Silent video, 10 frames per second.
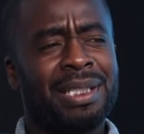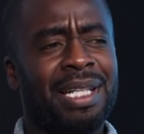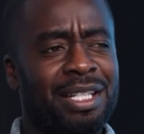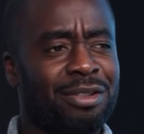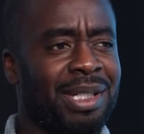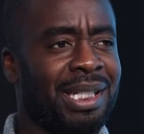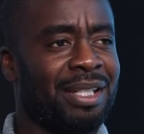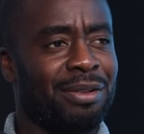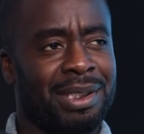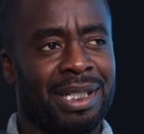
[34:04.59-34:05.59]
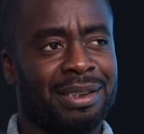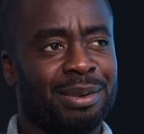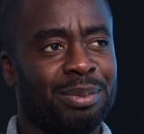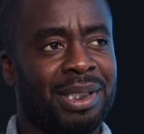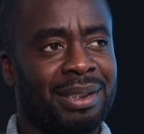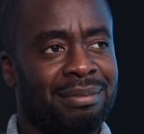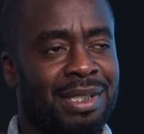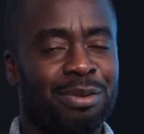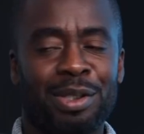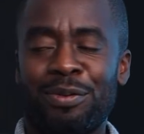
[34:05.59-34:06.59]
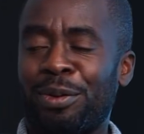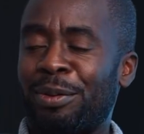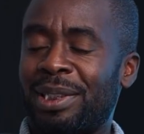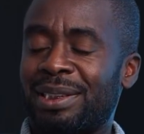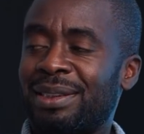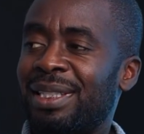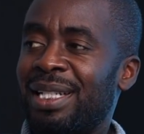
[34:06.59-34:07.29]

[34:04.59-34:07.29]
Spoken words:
Yeah, he's trying to get her attention, but it's written for a reason.